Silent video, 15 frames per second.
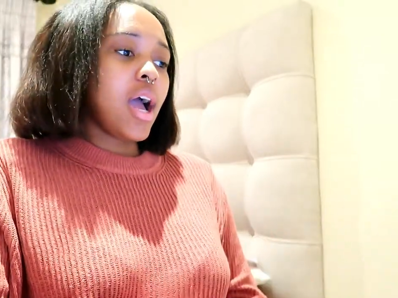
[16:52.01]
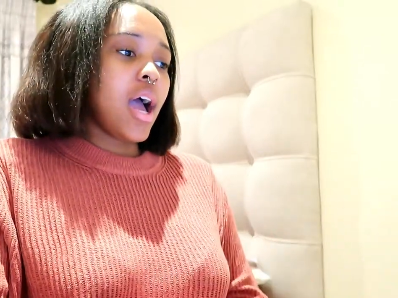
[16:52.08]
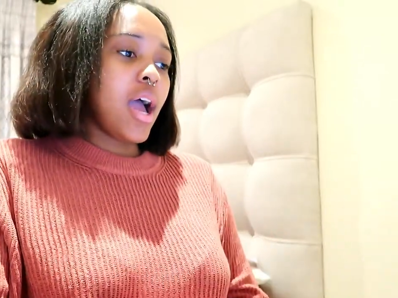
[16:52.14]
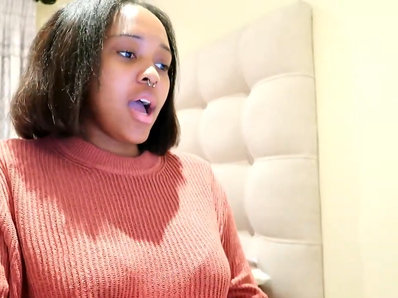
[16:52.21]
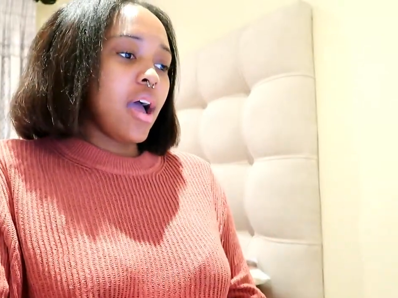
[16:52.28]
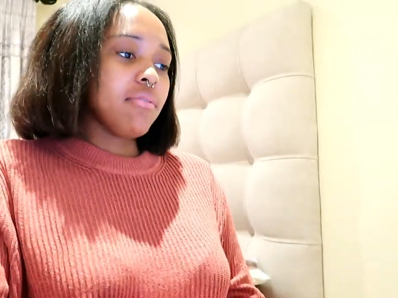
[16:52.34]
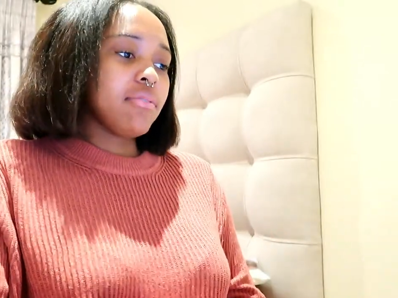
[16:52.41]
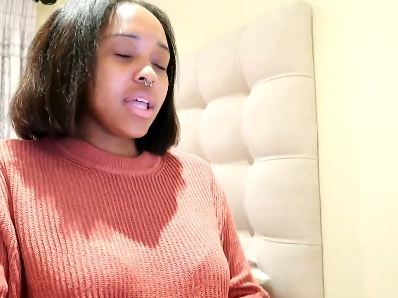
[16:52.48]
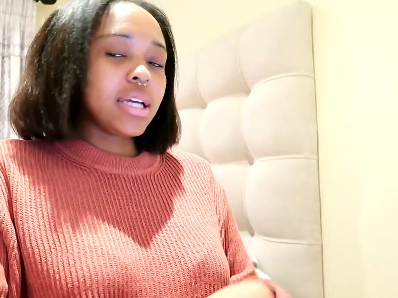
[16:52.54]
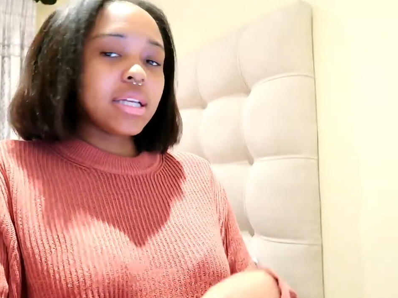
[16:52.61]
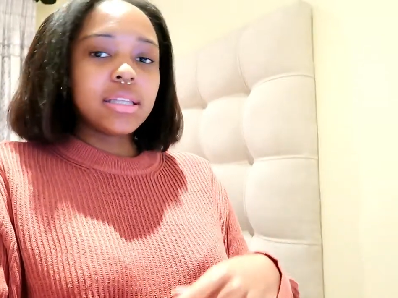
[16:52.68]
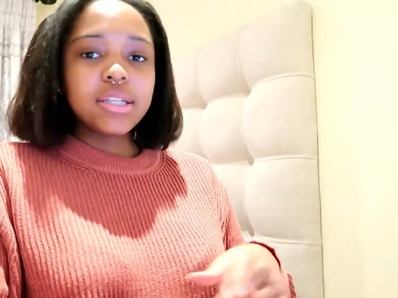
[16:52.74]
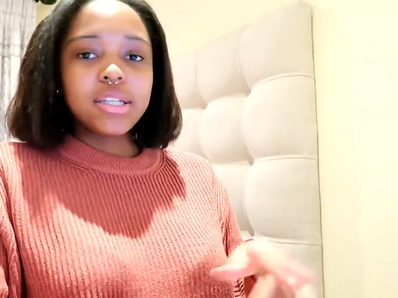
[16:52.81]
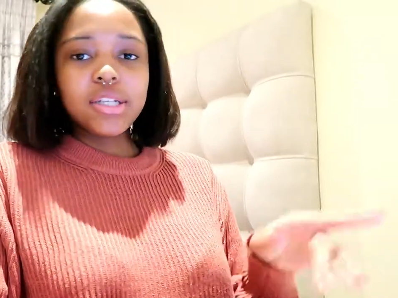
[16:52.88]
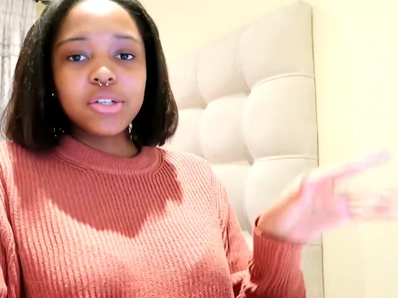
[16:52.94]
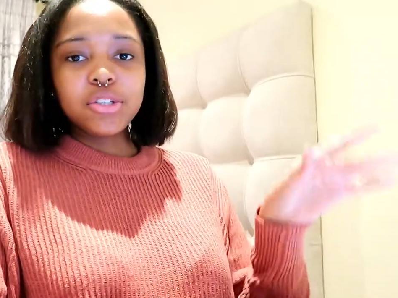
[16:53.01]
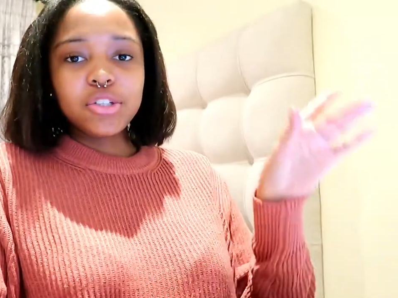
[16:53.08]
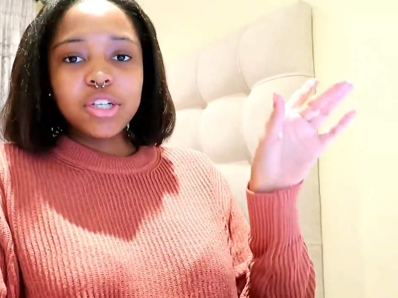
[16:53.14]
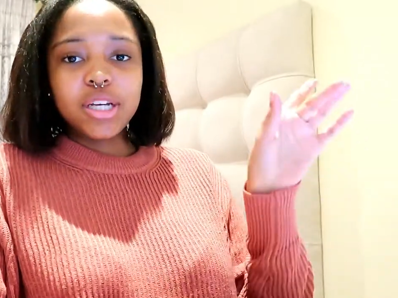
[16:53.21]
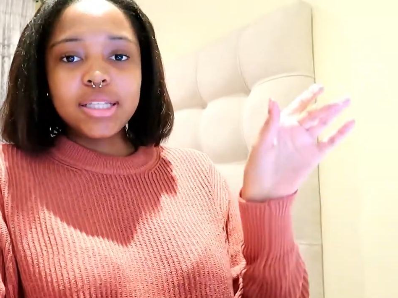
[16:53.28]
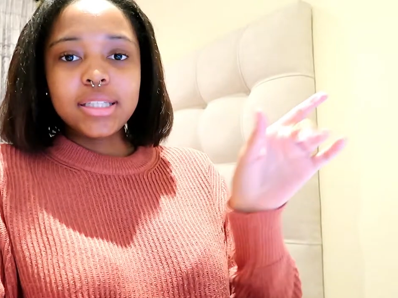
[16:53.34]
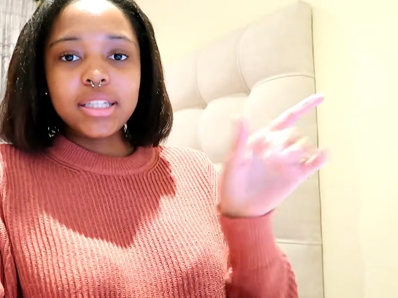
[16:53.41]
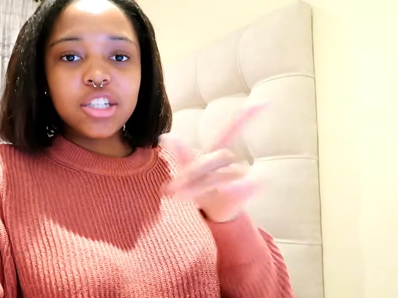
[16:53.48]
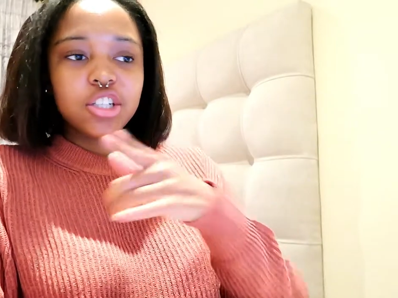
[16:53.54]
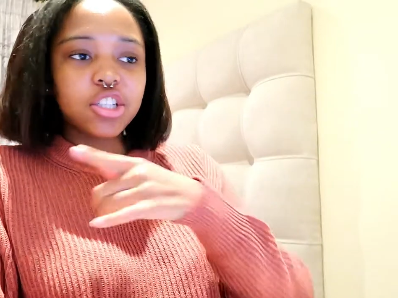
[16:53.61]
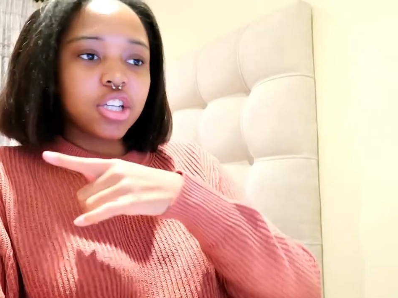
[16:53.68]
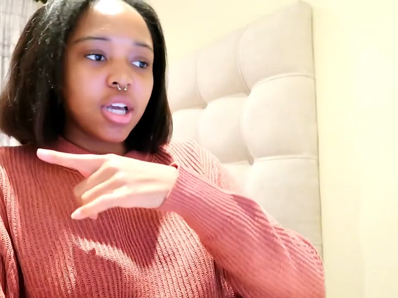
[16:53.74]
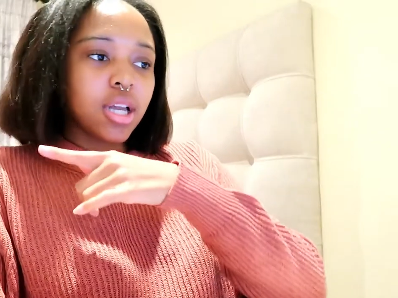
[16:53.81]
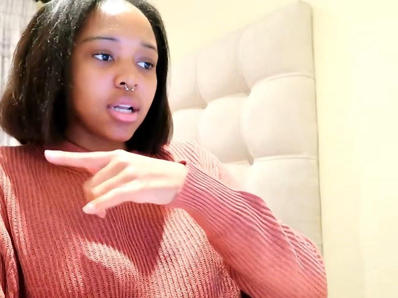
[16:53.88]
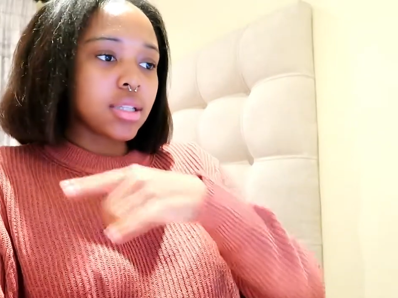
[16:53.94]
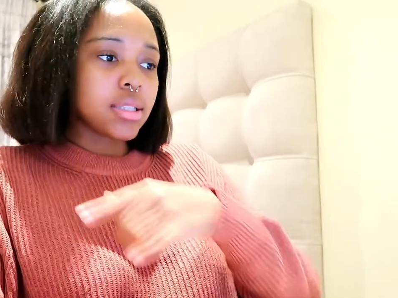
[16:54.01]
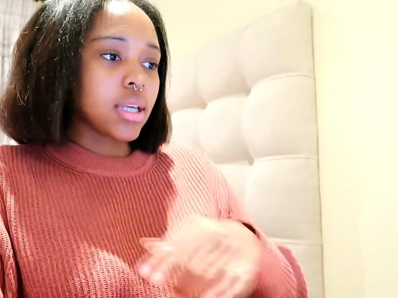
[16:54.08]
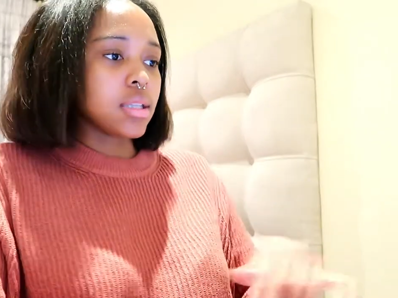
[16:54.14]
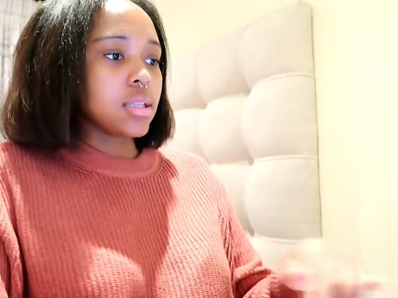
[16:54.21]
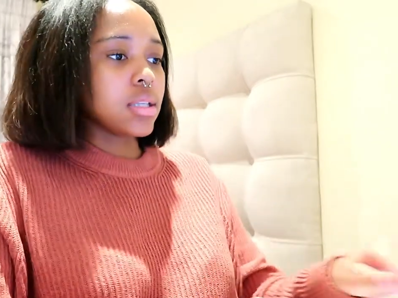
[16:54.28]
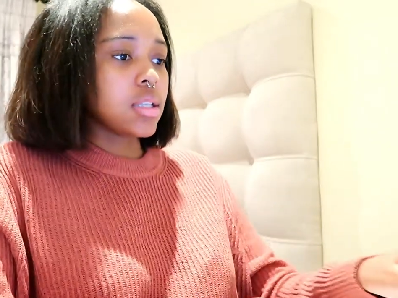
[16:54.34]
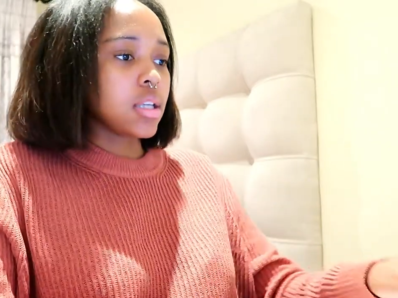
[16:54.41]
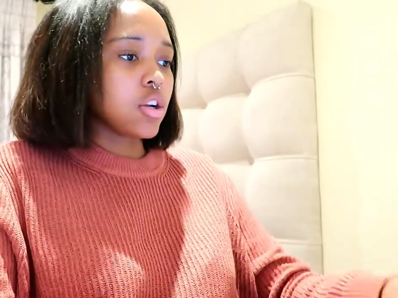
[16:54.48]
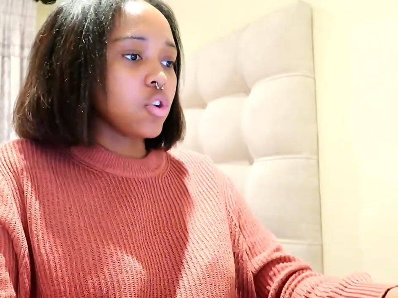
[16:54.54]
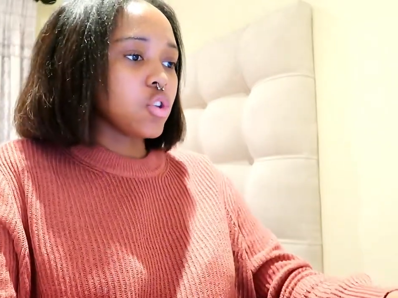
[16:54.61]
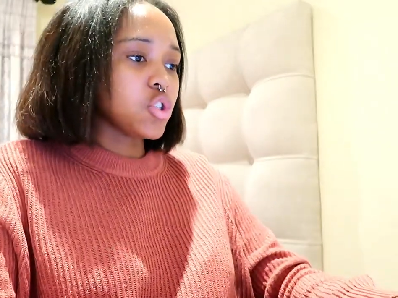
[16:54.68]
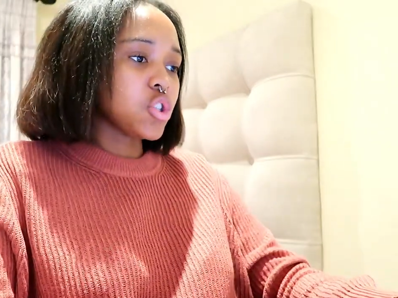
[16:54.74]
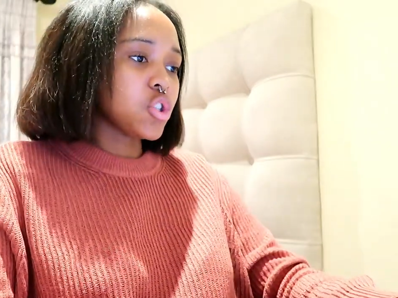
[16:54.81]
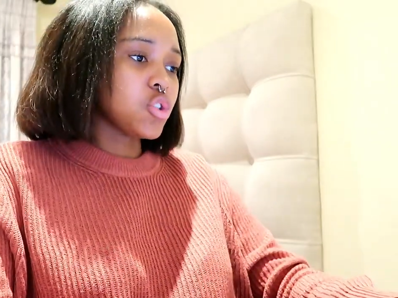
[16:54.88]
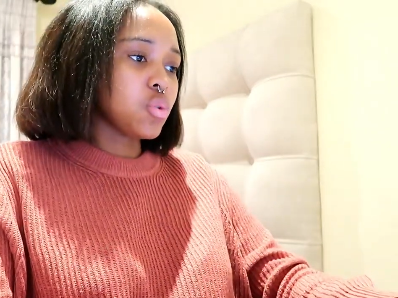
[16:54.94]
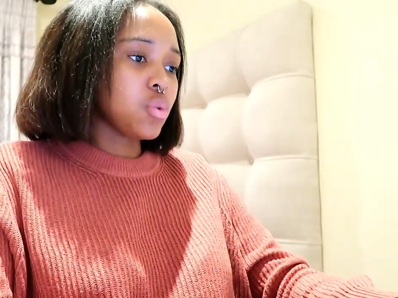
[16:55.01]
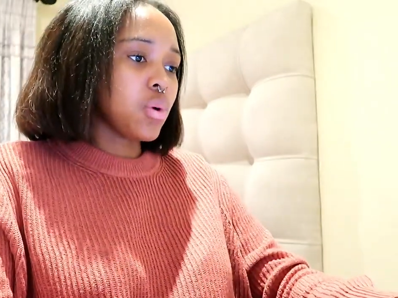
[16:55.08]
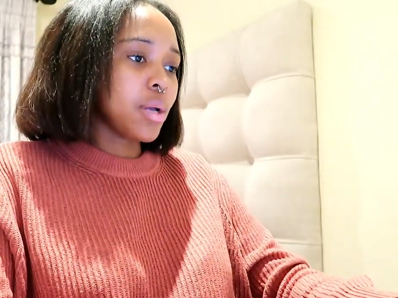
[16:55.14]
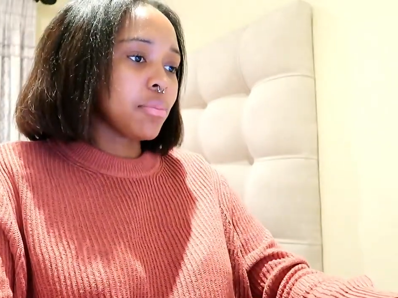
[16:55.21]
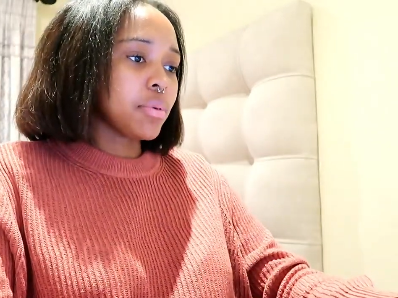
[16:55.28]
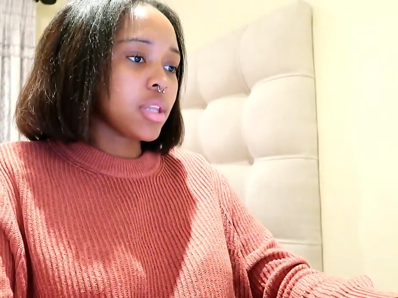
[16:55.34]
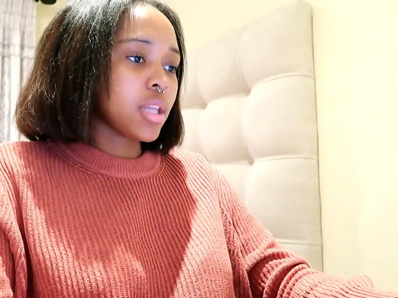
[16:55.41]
I have like a little transition. It's like this little swipe